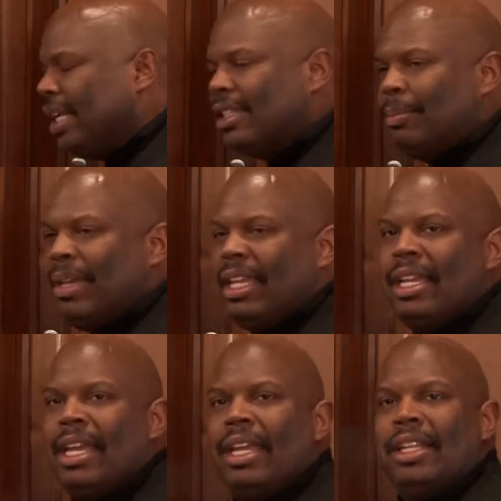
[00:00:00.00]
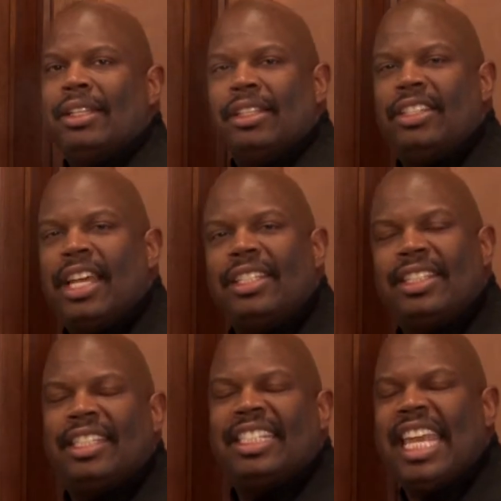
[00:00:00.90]
it to be
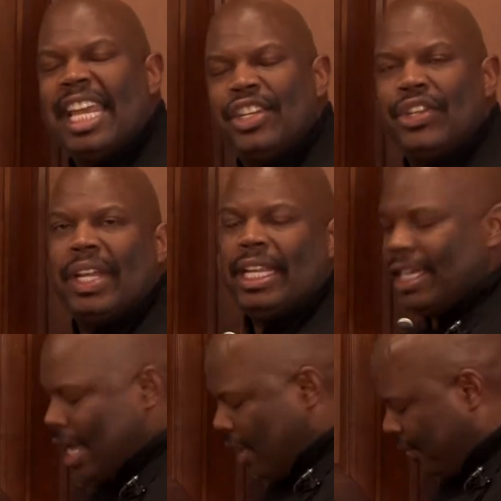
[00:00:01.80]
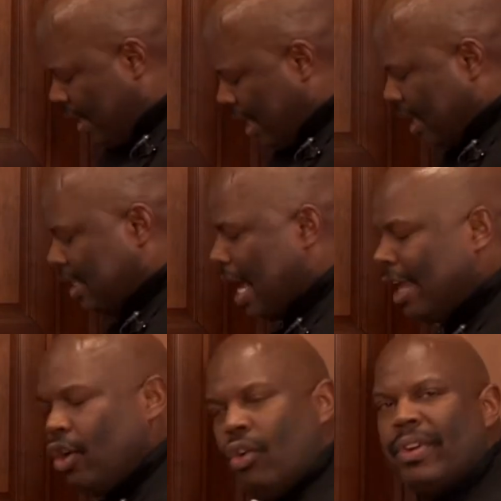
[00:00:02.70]
just tender enough,
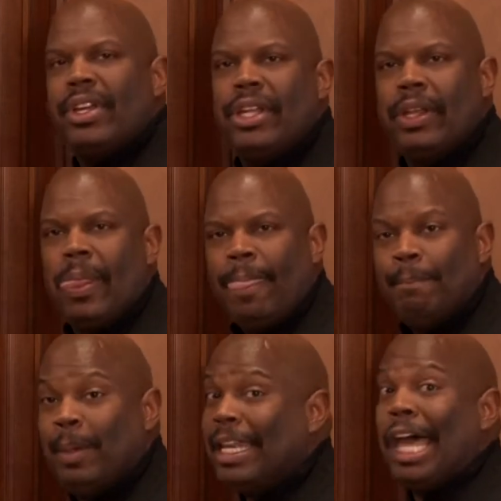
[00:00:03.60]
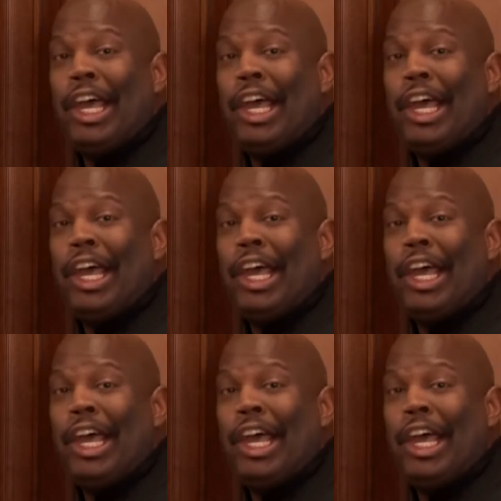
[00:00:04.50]
not overcooked, but not